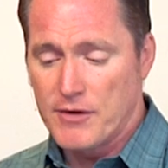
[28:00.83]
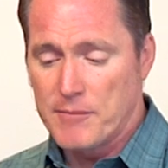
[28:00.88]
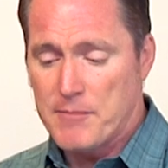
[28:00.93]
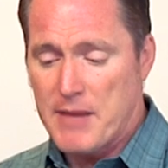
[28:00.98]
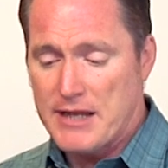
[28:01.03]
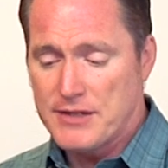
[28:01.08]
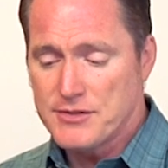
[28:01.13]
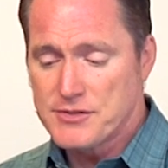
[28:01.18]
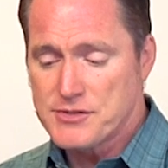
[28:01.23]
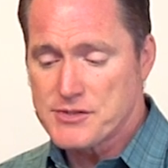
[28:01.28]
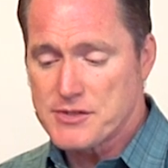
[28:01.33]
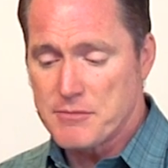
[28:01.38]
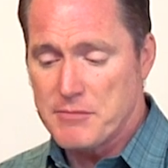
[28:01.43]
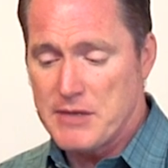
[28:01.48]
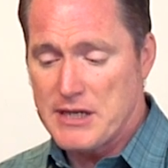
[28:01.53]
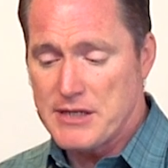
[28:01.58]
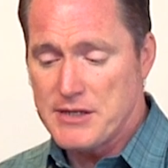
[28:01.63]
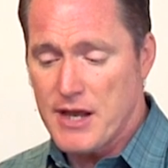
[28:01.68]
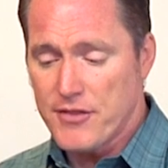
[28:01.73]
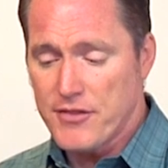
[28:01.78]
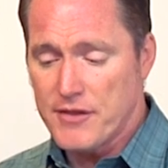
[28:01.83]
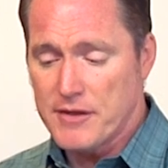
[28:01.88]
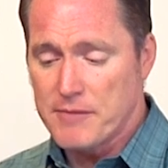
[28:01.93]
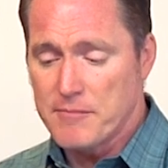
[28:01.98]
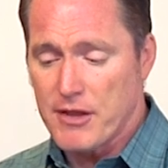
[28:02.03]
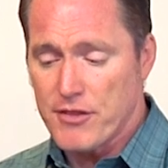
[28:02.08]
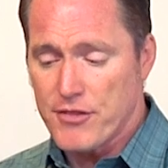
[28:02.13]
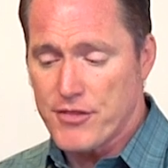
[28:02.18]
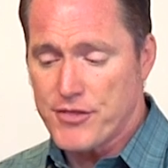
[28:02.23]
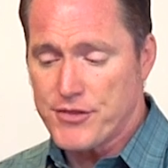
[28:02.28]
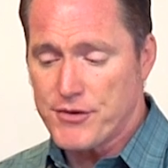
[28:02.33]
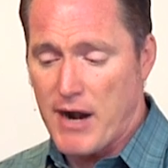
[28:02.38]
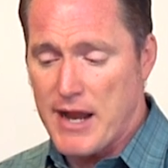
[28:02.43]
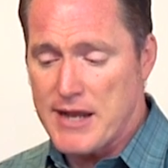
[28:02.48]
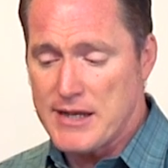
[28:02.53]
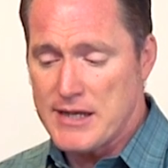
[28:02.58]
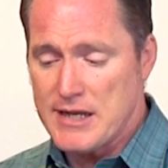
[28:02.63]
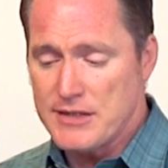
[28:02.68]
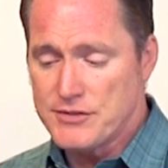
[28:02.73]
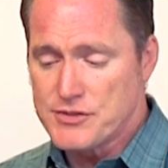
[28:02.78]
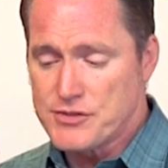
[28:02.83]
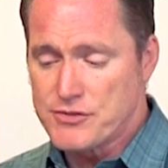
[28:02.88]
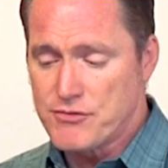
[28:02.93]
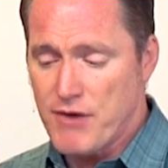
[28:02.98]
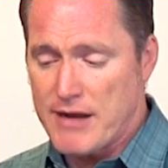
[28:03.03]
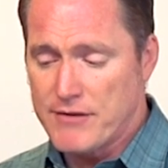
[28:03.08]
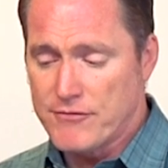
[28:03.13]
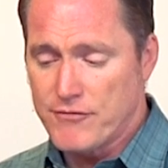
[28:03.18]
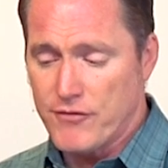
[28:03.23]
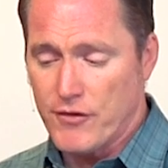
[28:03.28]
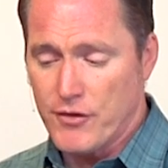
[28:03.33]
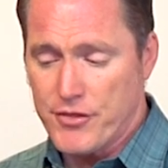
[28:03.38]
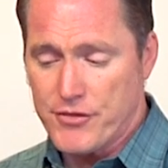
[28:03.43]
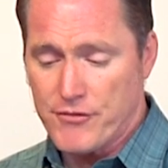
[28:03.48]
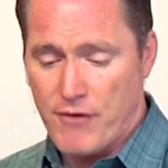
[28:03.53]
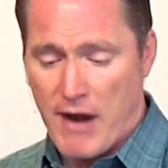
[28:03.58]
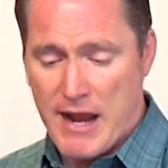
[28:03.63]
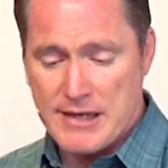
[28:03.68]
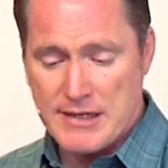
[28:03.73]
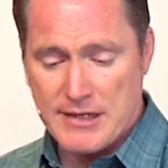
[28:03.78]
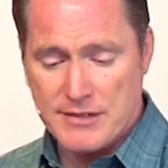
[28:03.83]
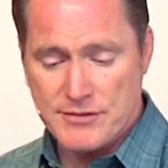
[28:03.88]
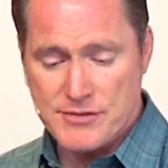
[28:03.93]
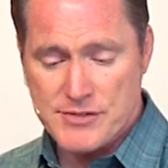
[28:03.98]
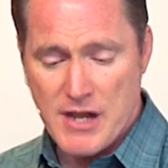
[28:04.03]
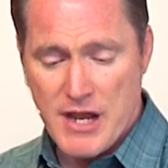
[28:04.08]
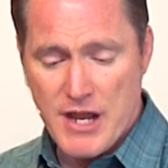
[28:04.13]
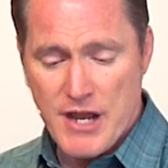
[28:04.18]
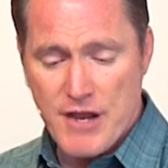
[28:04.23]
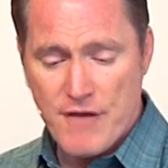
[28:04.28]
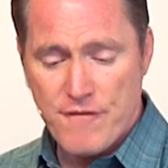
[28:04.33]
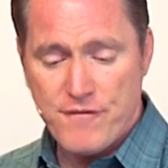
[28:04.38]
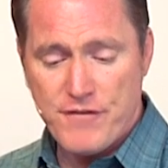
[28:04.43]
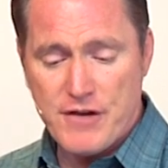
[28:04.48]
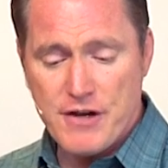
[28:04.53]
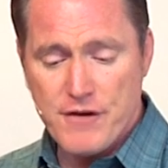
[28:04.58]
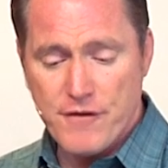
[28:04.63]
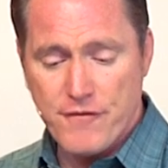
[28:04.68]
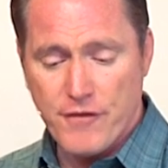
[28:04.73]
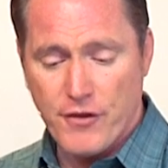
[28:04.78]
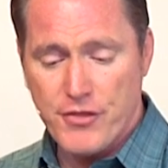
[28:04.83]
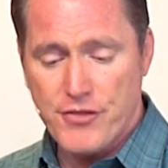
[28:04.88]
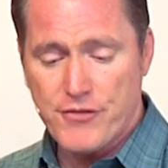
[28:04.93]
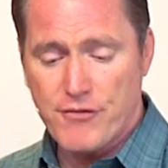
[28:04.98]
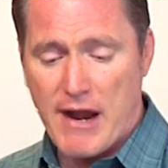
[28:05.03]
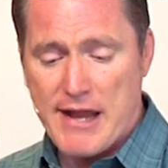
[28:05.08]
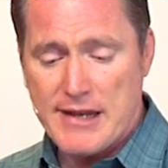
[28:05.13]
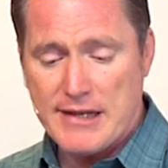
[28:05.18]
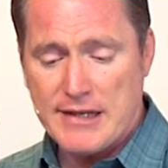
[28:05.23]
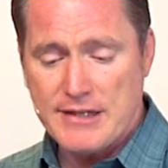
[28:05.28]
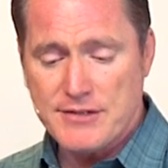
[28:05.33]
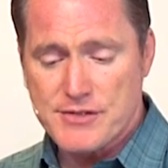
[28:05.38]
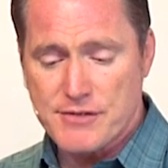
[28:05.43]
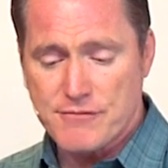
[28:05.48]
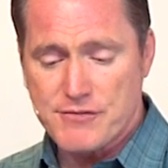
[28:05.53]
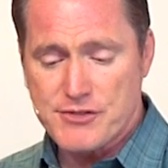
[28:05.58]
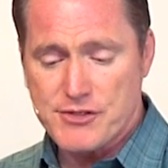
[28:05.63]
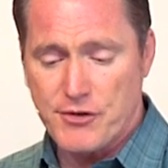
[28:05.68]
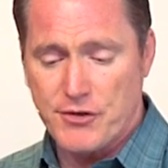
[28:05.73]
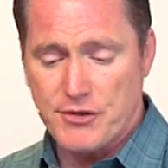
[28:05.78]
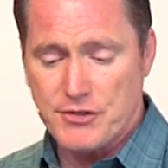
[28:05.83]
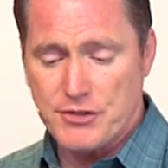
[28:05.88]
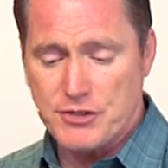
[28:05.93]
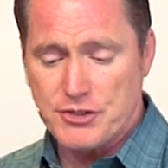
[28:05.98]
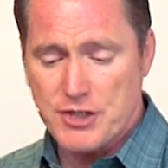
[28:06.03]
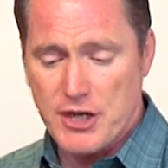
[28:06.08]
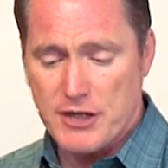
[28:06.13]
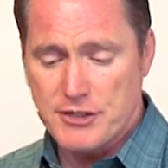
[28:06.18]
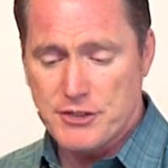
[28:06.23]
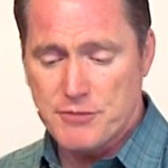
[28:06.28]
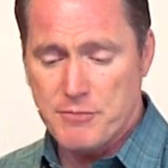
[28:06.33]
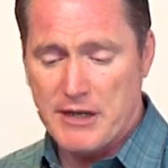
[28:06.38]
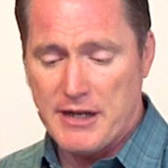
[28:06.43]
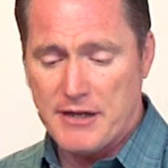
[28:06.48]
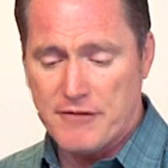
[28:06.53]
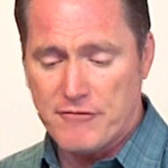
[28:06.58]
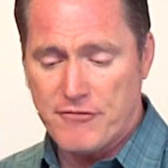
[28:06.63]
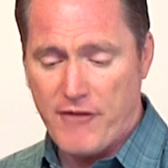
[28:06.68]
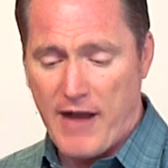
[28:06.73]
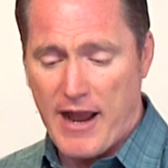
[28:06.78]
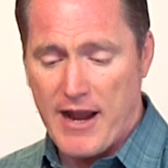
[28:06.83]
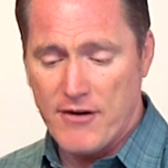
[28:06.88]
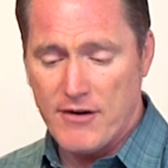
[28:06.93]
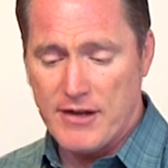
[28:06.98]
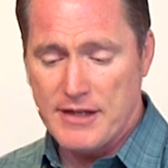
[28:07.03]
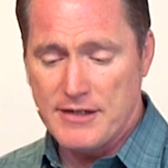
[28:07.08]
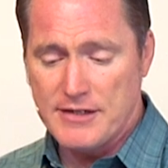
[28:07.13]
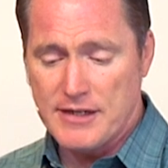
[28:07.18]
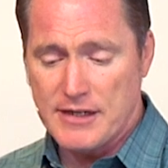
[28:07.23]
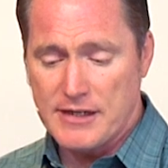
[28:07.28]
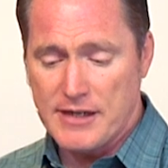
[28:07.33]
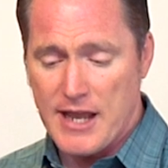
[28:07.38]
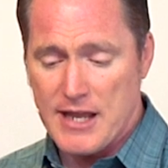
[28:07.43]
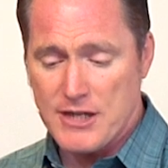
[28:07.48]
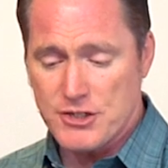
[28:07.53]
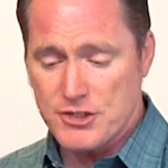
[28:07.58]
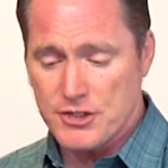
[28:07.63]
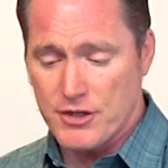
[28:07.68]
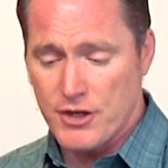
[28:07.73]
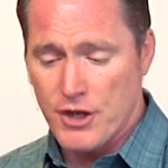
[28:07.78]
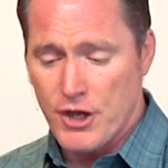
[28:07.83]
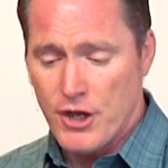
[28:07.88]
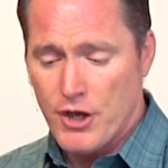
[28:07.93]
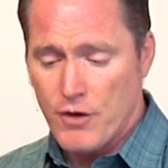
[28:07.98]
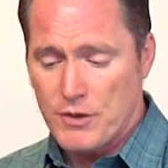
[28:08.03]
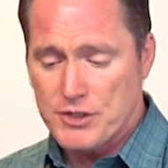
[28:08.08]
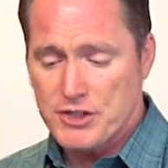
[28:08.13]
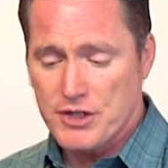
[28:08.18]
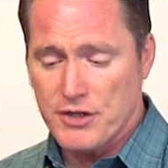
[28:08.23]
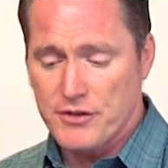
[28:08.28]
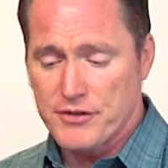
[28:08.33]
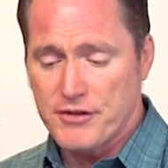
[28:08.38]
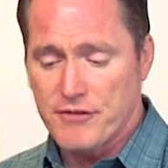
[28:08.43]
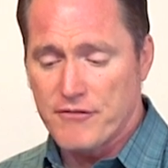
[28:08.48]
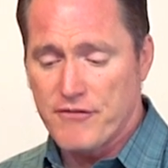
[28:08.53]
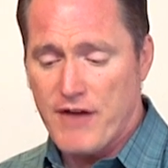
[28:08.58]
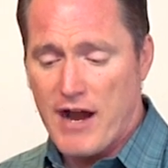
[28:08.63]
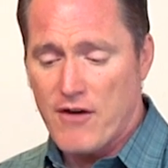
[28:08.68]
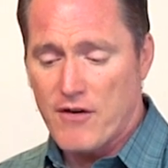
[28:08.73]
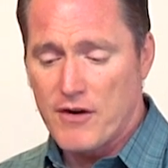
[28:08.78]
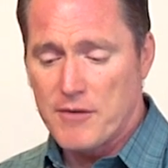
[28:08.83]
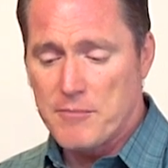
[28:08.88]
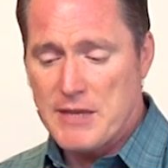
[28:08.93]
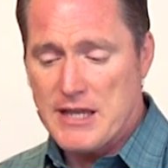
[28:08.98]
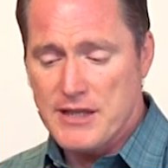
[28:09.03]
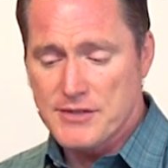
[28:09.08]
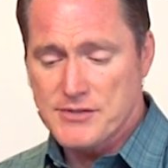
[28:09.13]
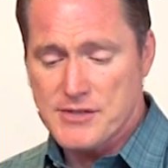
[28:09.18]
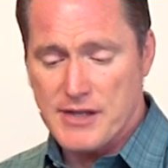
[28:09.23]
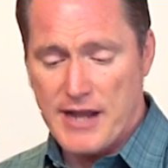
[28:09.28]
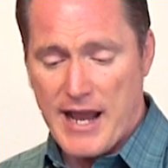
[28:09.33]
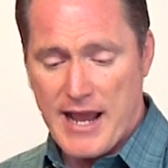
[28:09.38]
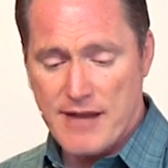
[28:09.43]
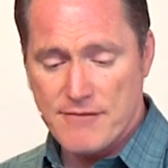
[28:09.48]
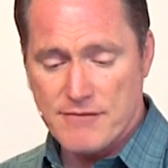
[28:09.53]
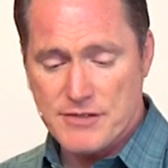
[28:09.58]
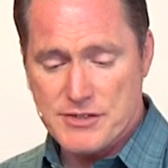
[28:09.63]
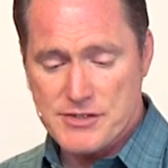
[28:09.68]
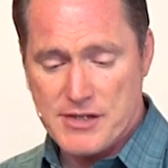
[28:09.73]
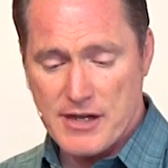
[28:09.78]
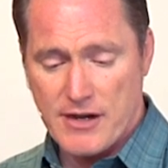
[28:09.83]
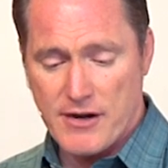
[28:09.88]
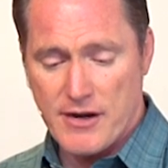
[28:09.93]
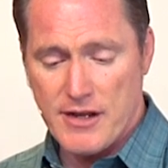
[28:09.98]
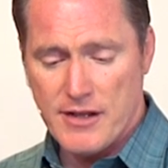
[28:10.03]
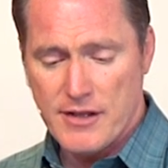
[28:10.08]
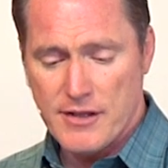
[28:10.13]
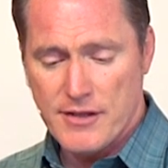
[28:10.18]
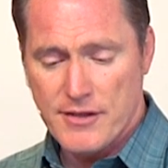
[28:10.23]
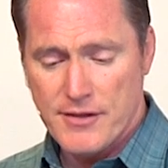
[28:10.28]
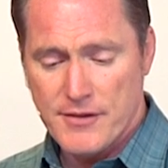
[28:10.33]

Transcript: remains to me nothing but threatenings, dreadful threatenings, fearful threatenings of certain judgment and fiery indignation, which shall devour me as an adversary."